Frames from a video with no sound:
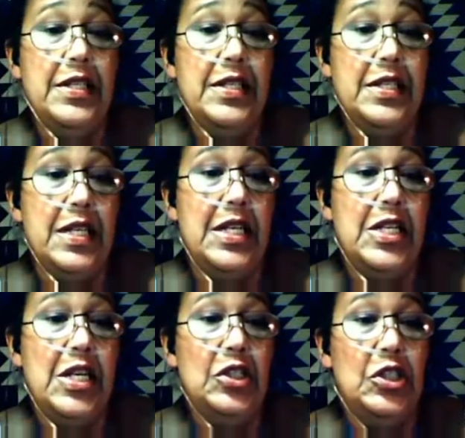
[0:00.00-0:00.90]

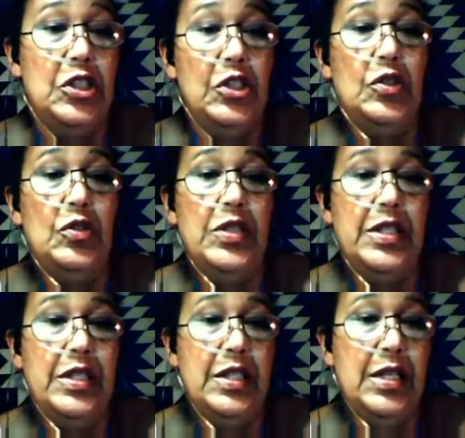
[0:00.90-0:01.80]
fetuses and young
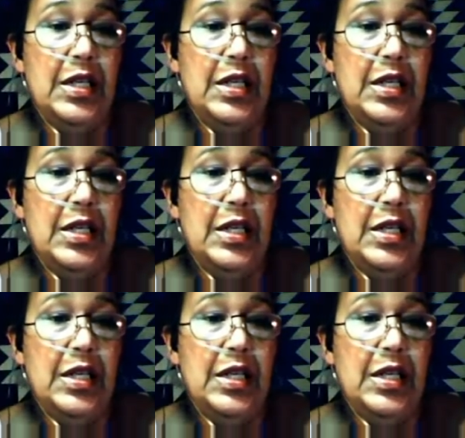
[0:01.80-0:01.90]
children